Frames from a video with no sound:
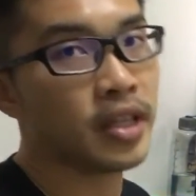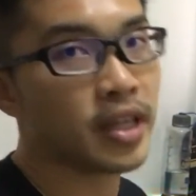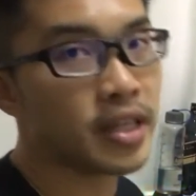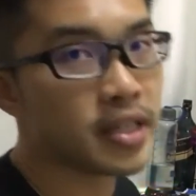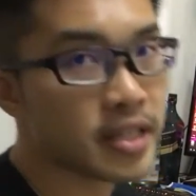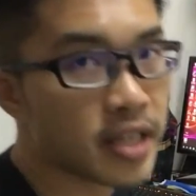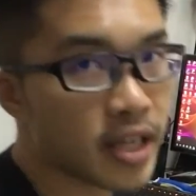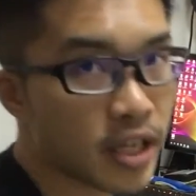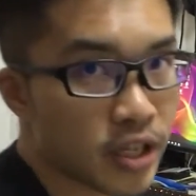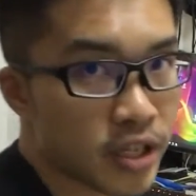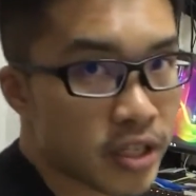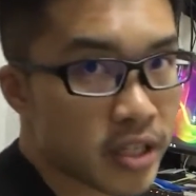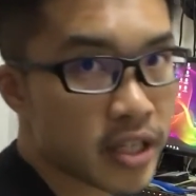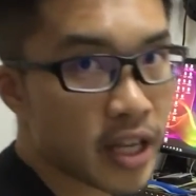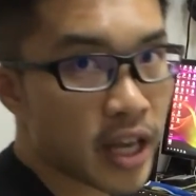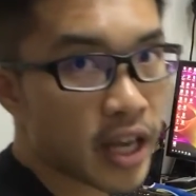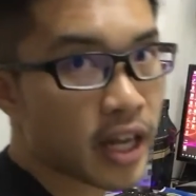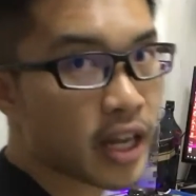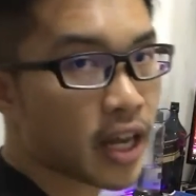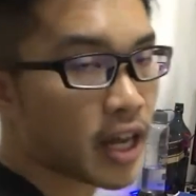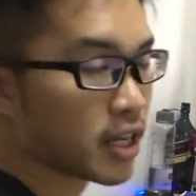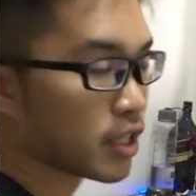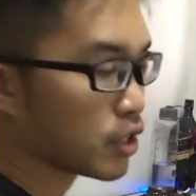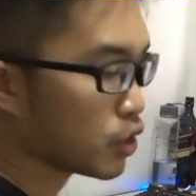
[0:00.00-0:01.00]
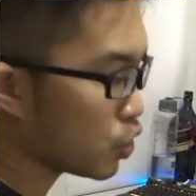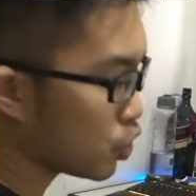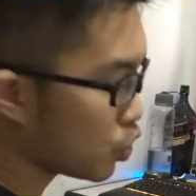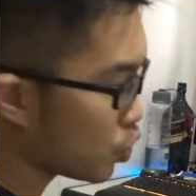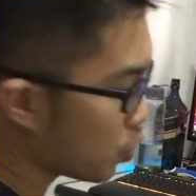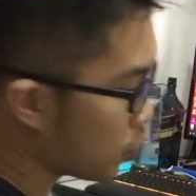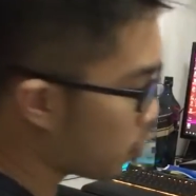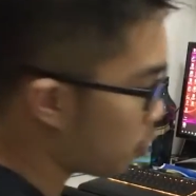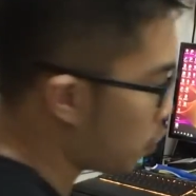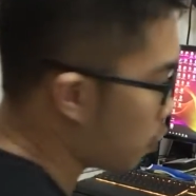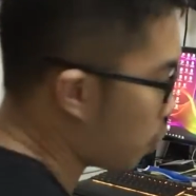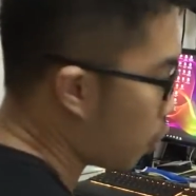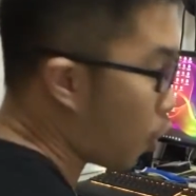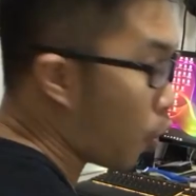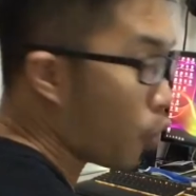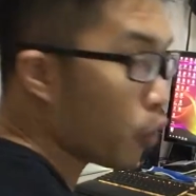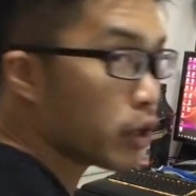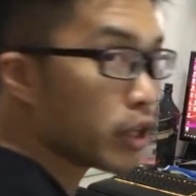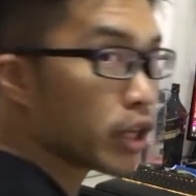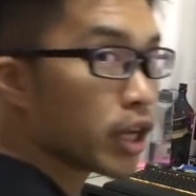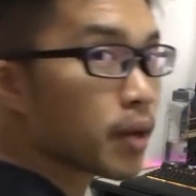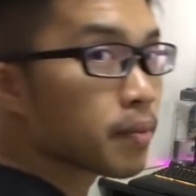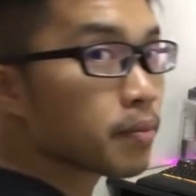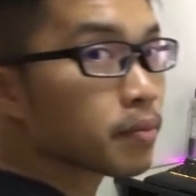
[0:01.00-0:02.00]
let's say you say that you
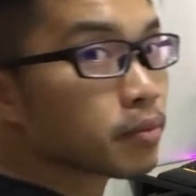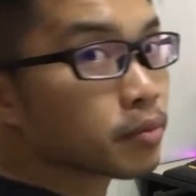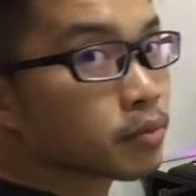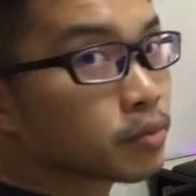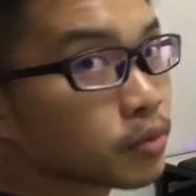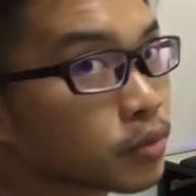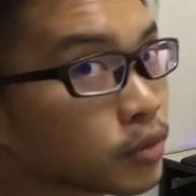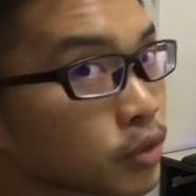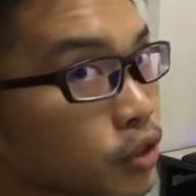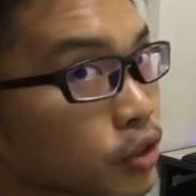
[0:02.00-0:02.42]
hold it up,